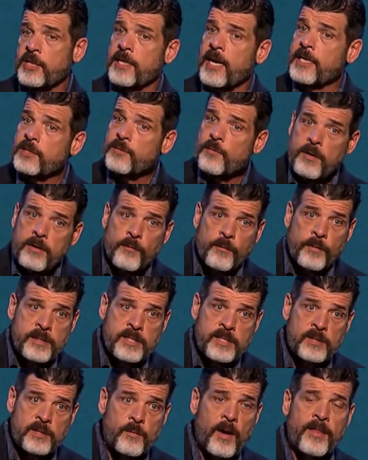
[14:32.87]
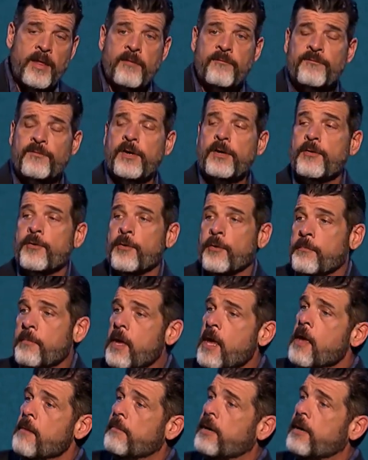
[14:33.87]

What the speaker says: And that's one of the reasons why they feared them,